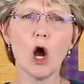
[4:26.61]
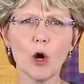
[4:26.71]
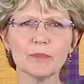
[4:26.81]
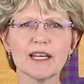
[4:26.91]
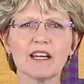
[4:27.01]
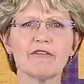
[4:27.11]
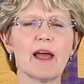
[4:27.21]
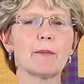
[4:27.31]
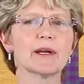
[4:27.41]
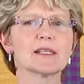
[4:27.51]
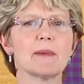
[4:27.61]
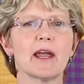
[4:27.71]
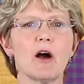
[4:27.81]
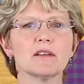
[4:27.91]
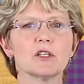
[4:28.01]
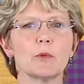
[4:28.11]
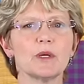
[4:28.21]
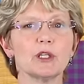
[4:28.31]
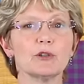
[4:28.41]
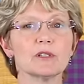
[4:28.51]
Home deck fabrics may also
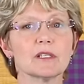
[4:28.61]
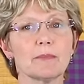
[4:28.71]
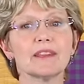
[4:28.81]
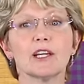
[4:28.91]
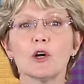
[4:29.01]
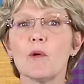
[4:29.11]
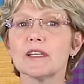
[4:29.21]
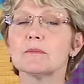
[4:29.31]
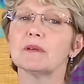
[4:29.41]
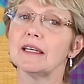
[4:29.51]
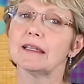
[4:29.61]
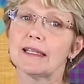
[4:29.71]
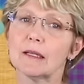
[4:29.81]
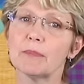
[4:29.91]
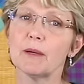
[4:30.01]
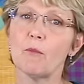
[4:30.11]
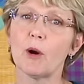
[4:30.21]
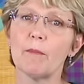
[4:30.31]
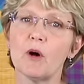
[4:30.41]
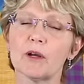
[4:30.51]
be used, but they're going to be a little bit
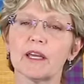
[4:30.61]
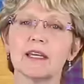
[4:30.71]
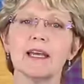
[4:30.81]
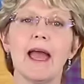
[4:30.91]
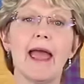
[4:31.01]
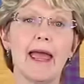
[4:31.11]
more bulky,